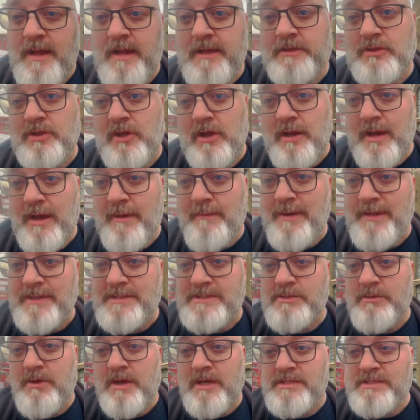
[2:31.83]
dynamic
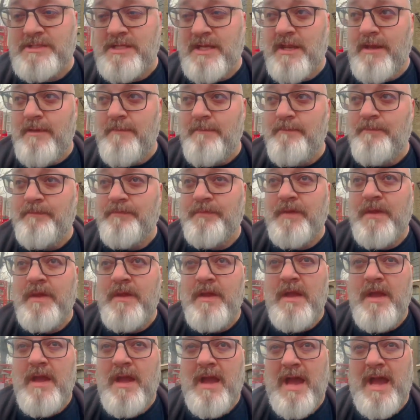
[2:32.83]
to our team.
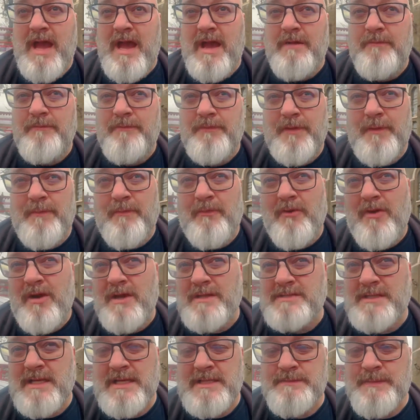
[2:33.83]
And for the
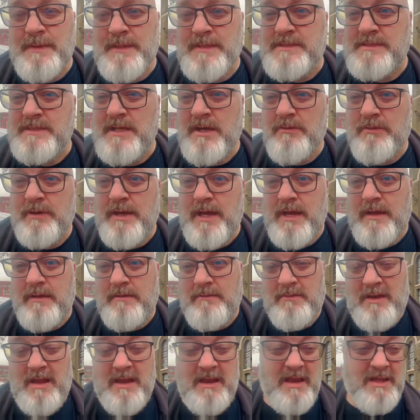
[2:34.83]
price that he's been sold at,
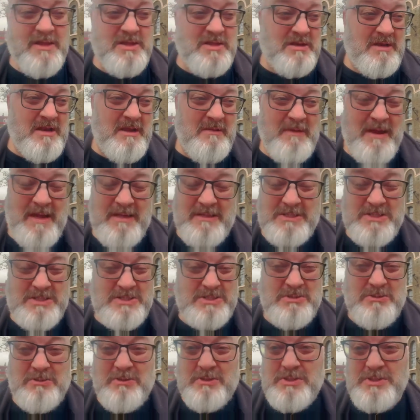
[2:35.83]
allegedly around
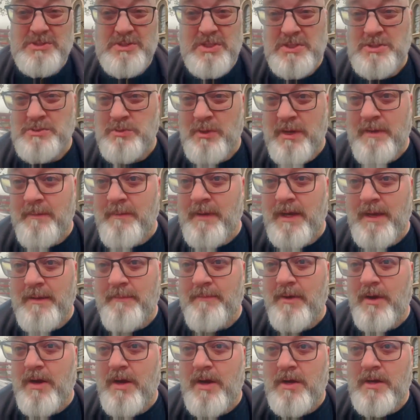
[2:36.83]
sort of 20 million
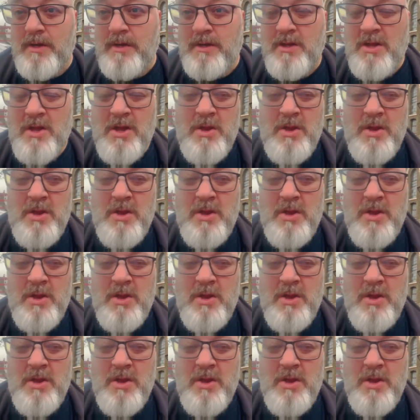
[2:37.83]
mark,